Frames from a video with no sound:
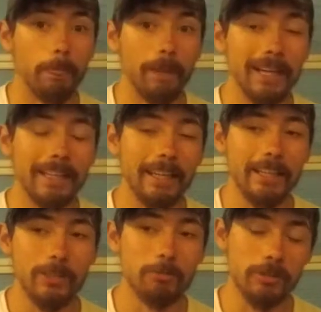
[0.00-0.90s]
That
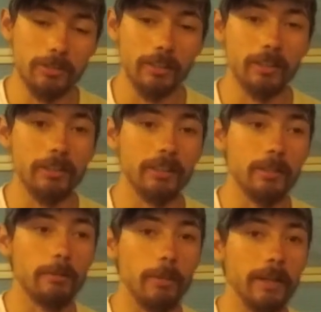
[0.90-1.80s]
cage was done
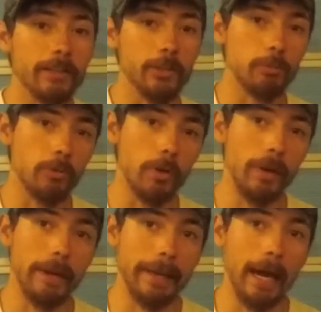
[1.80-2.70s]
in the way you would
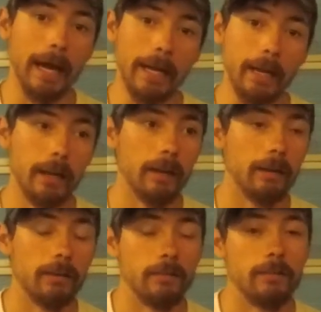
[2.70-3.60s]
die.
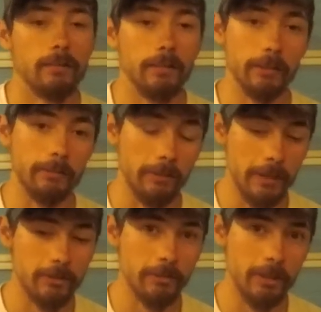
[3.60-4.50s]
If
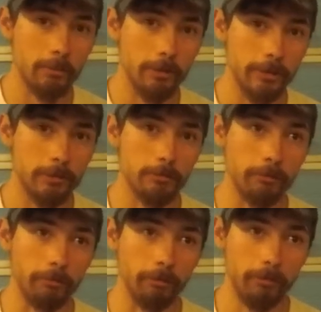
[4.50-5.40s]
that truck were
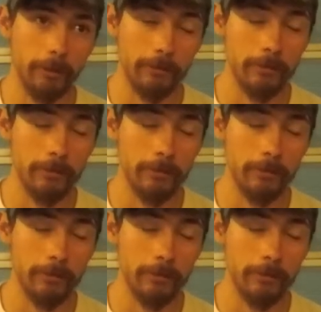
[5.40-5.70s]
to, if